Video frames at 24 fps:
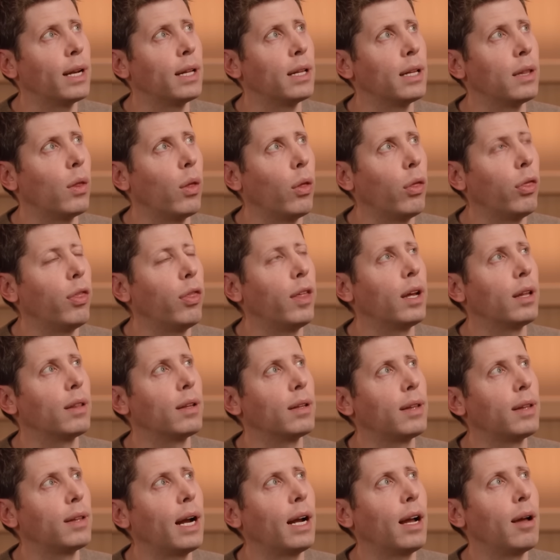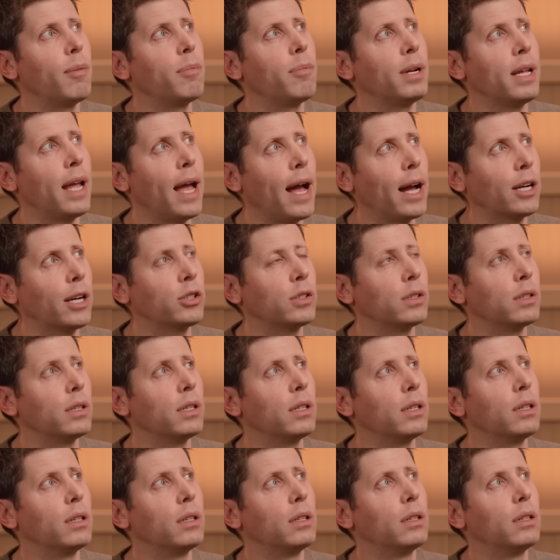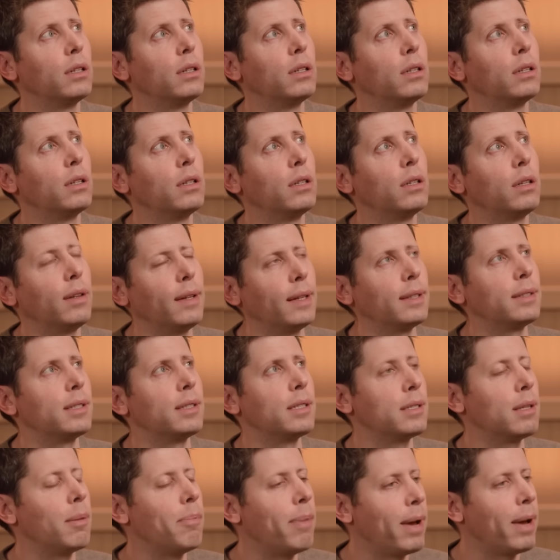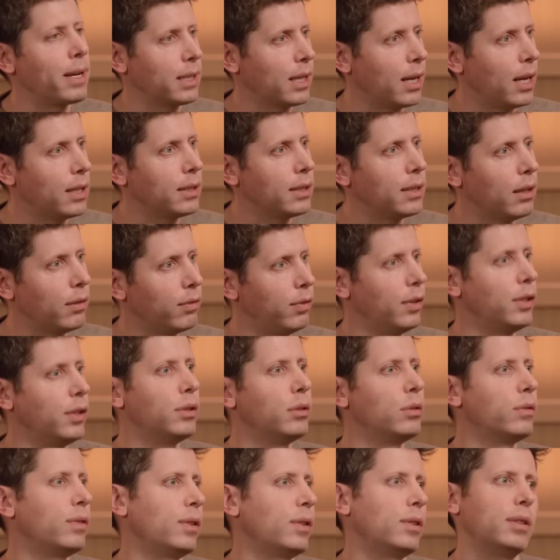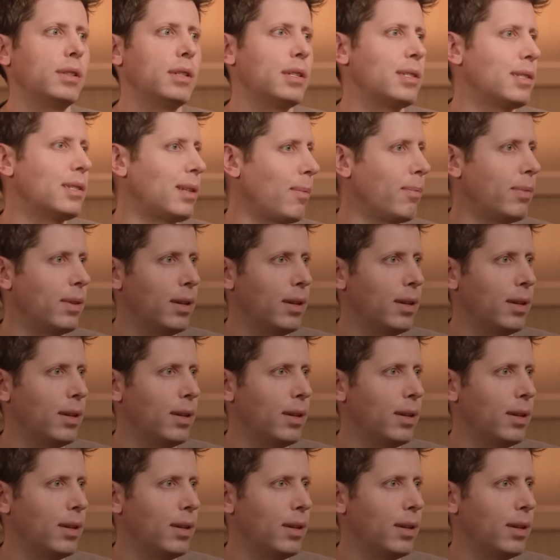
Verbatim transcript: OpenAI hasn't given any spec details, and Sam Altman downplayed the importance of sheer